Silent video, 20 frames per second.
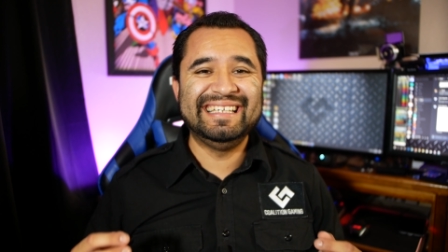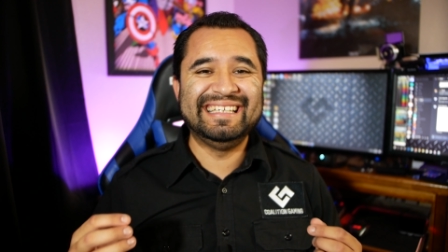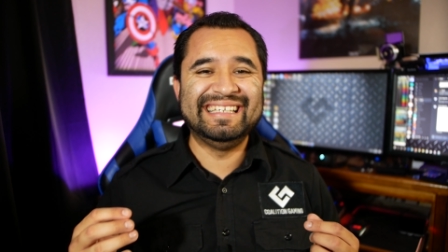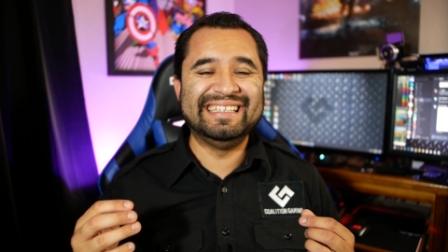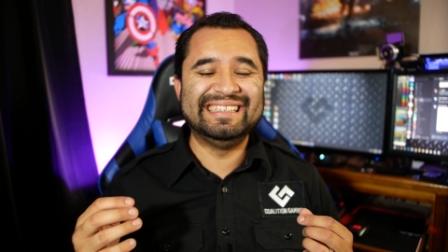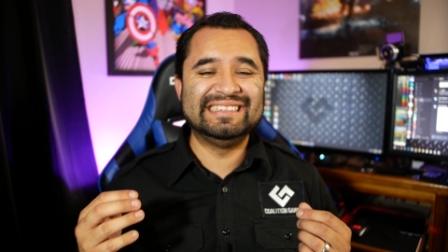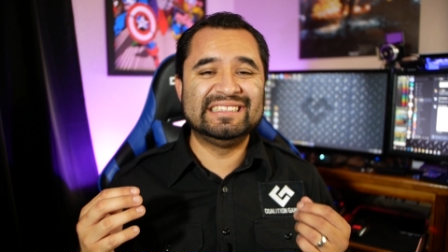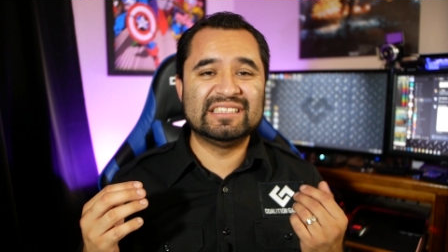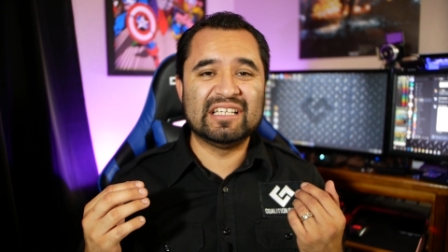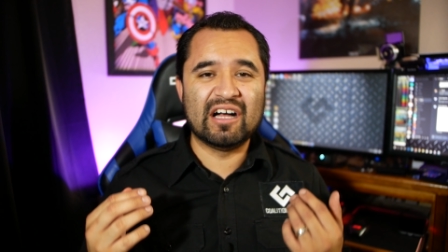
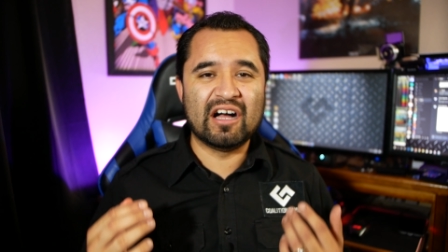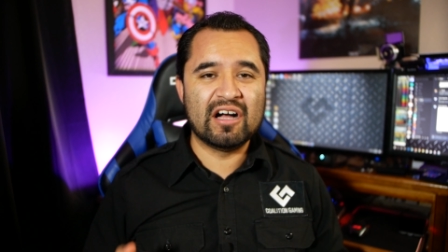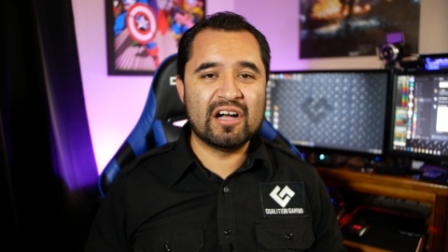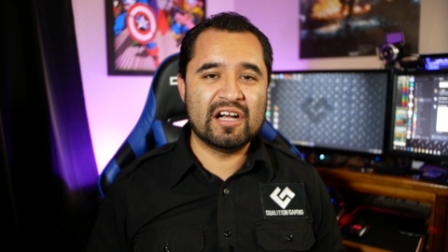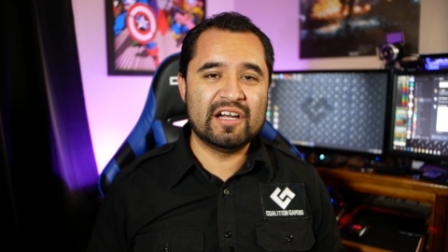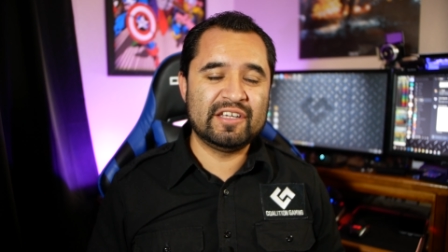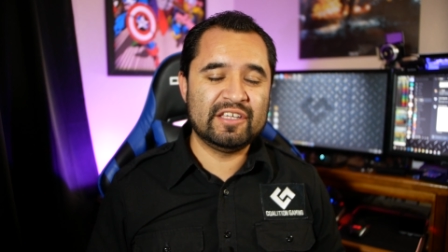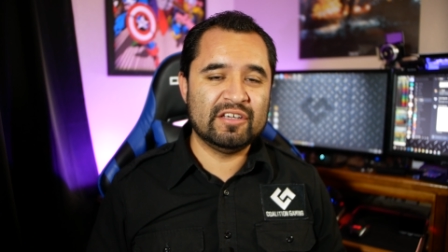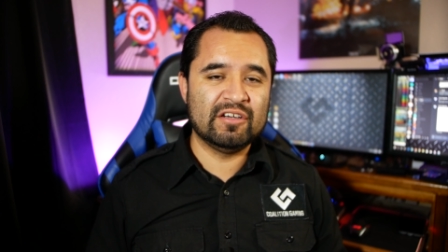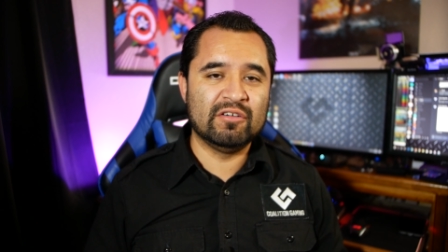is
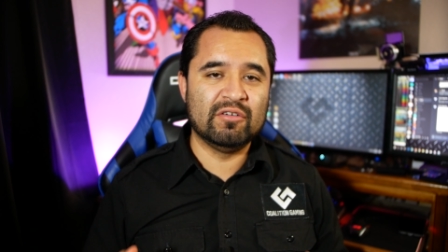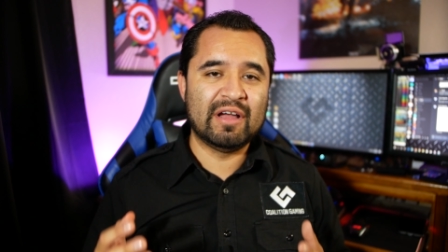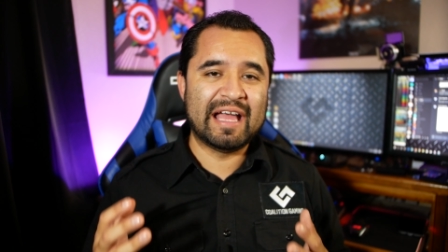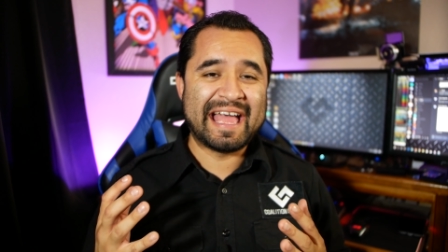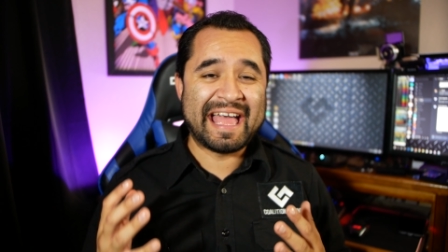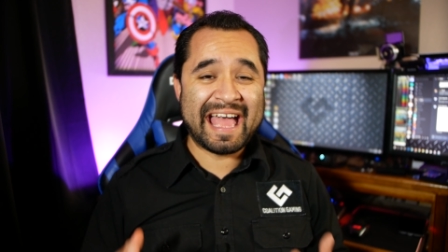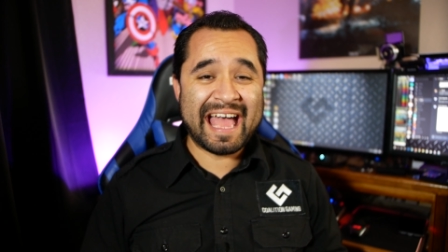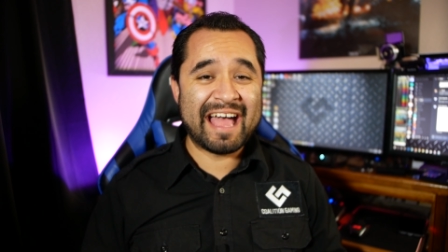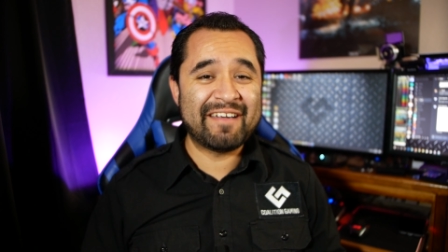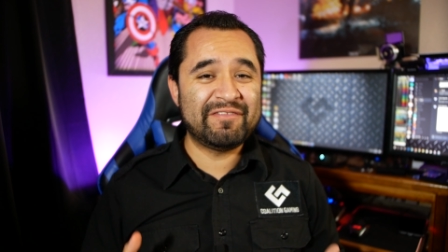audio.
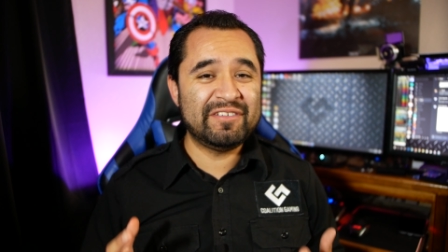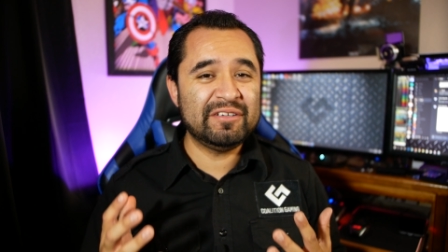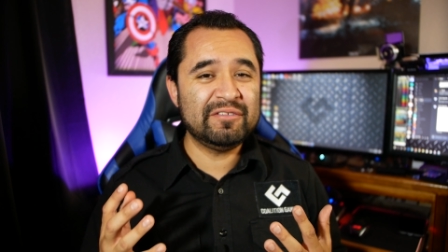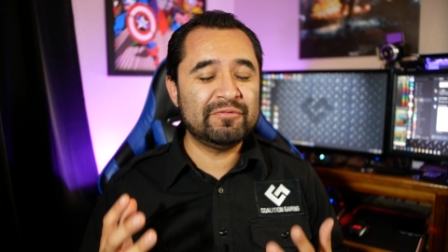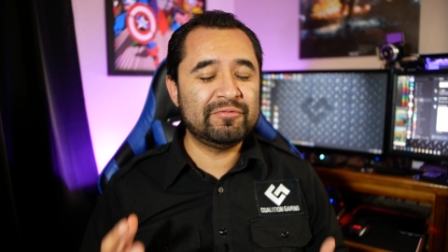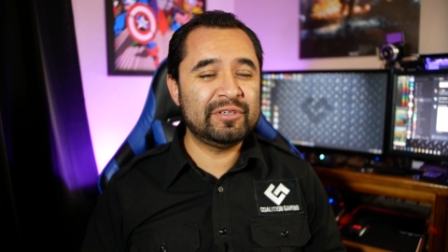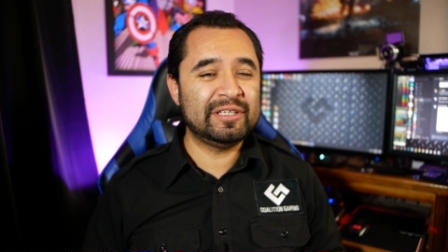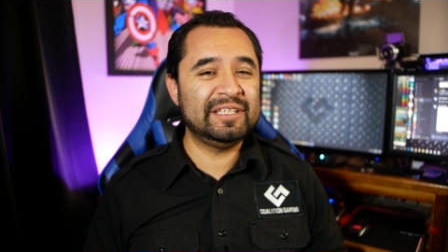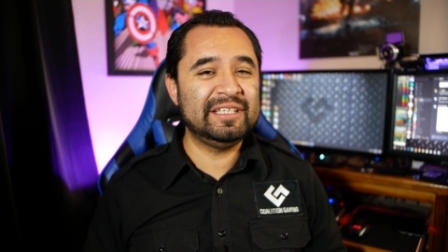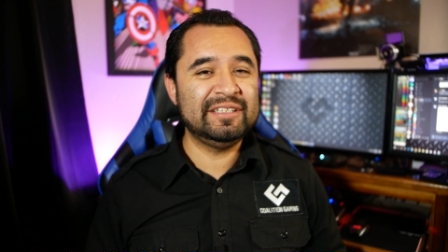
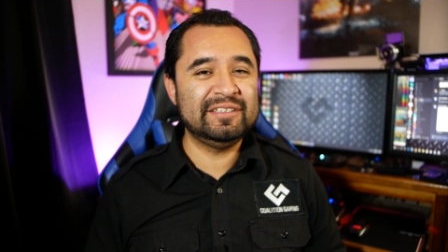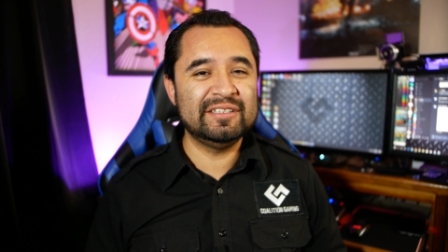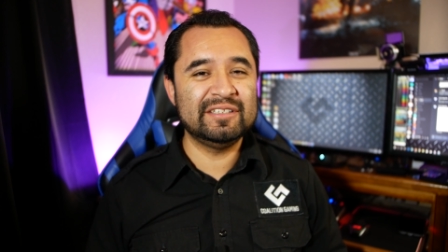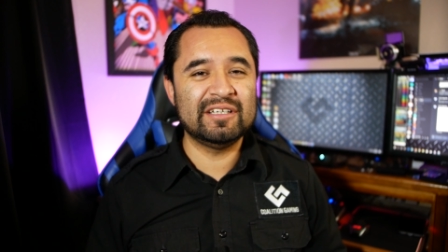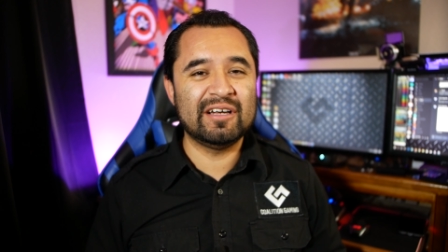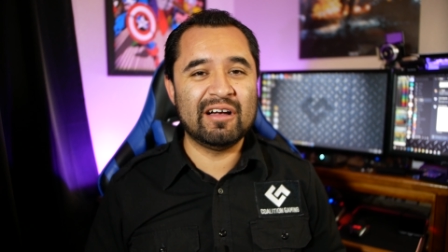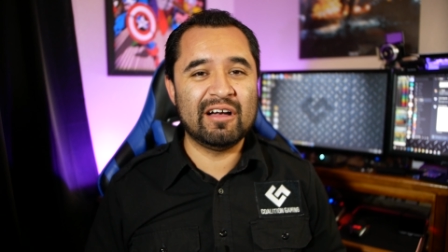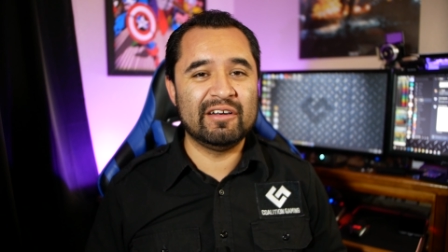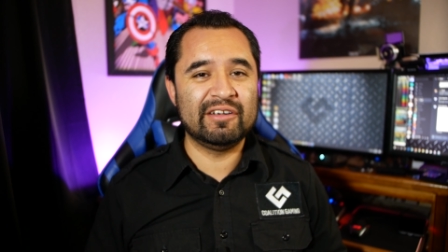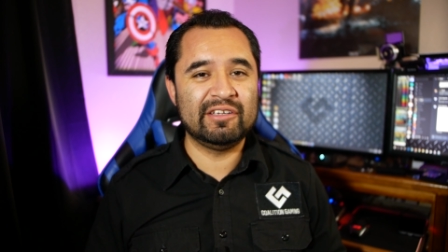Having really good
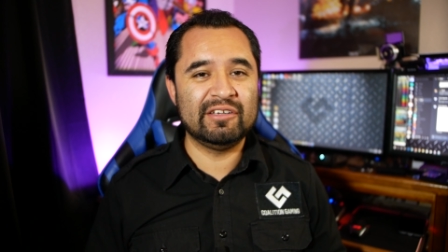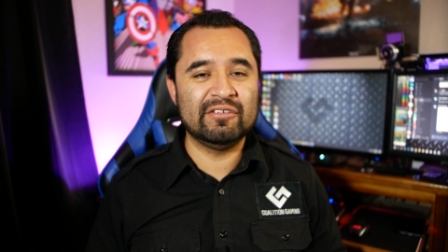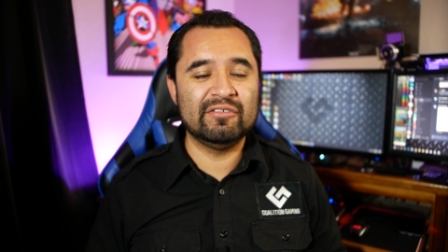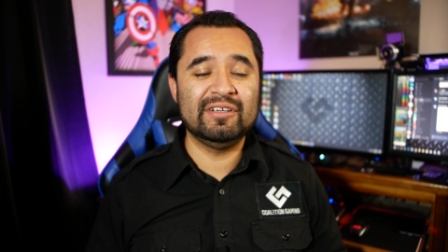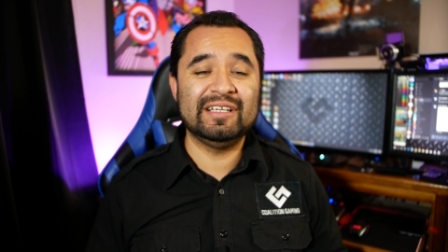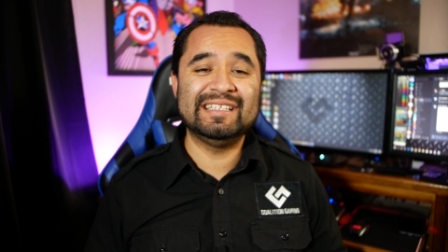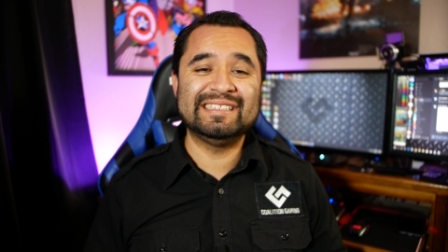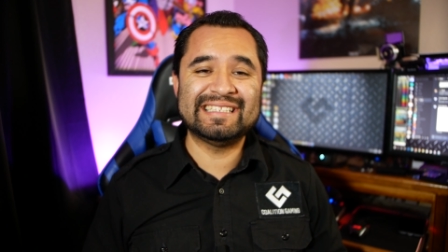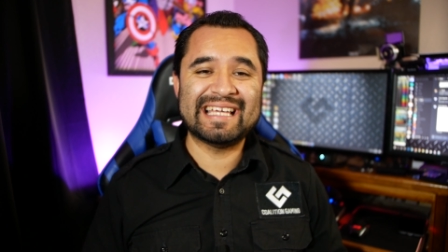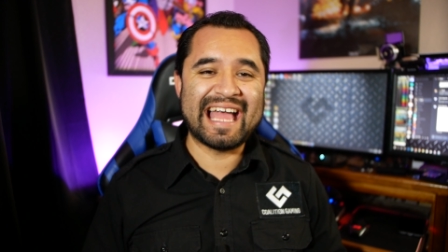audio
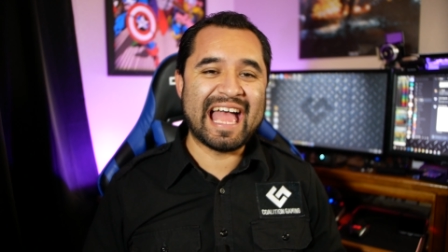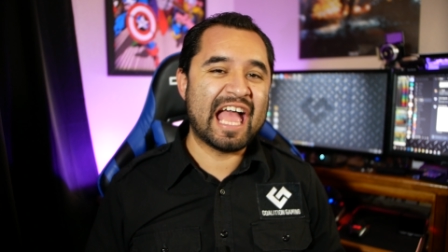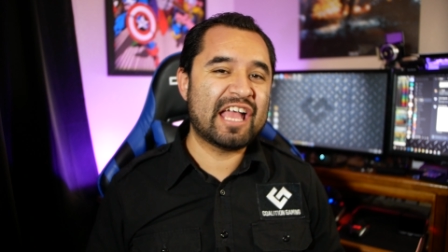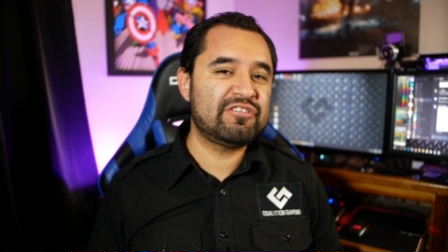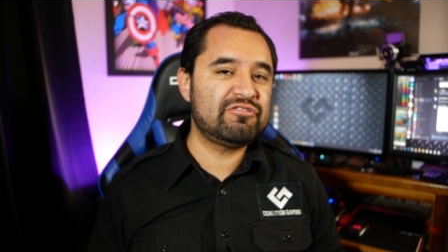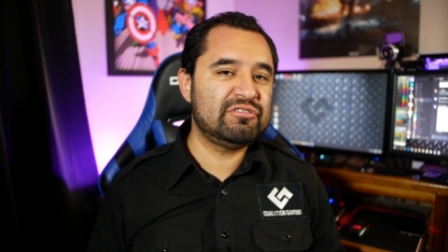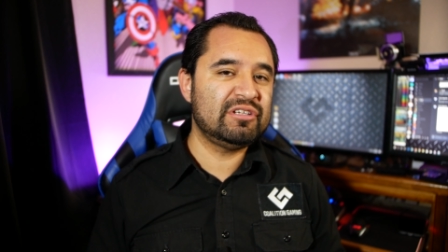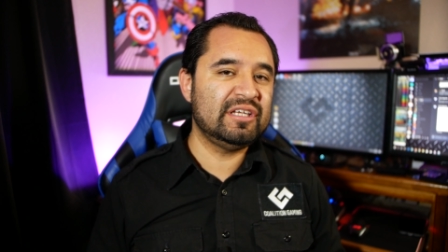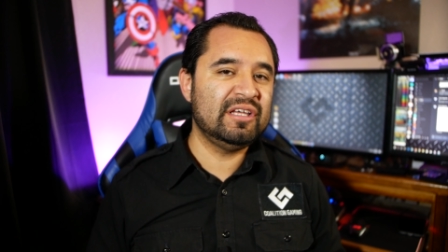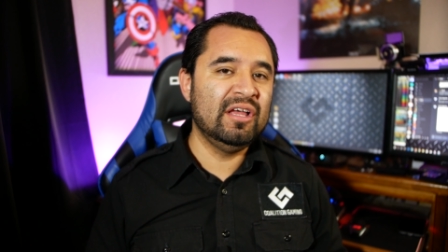is
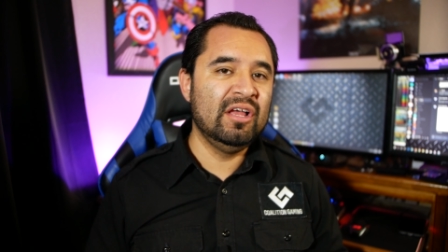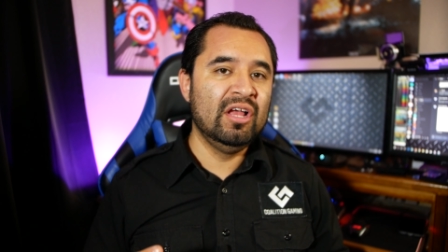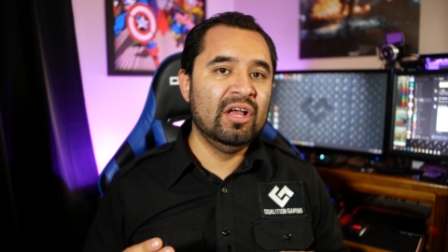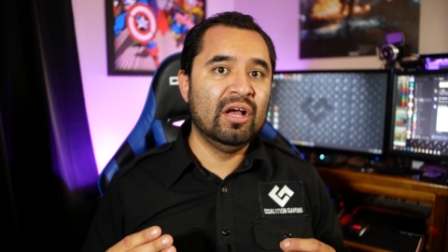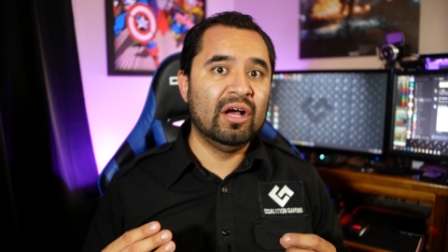actually